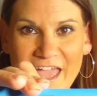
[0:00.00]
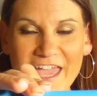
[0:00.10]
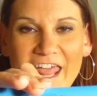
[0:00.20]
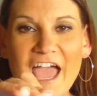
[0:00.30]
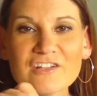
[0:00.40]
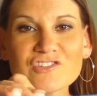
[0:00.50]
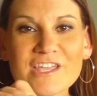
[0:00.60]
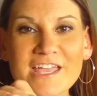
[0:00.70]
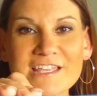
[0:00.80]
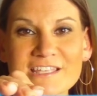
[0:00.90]
It actually
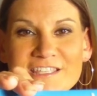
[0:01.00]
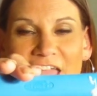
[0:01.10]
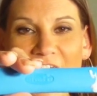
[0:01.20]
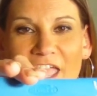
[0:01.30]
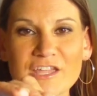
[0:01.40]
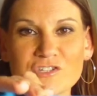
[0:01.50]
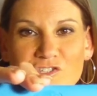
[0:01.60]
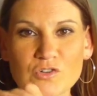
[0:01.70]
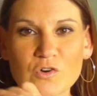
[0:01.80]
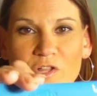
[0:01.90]
is a
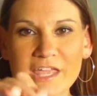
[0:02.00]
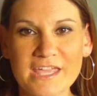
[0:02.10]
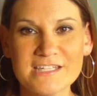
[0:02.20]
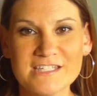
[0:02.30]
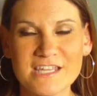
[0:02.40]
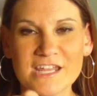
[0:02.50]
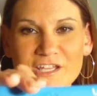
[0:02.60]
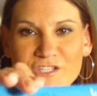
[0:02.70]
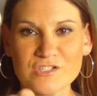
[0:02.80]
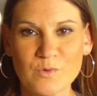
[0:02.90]
dual-ended
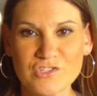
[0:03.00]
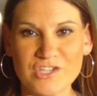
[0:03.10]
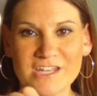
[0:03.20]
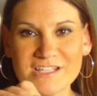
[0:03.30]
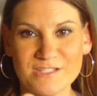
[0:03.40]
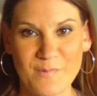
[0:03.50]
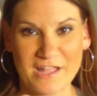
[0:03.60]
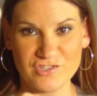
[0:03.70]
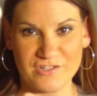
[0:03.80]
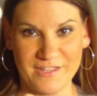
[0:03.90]
switch-it
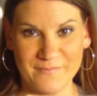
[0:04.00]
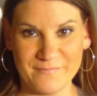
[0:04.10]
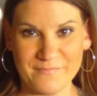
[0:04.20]
spatula.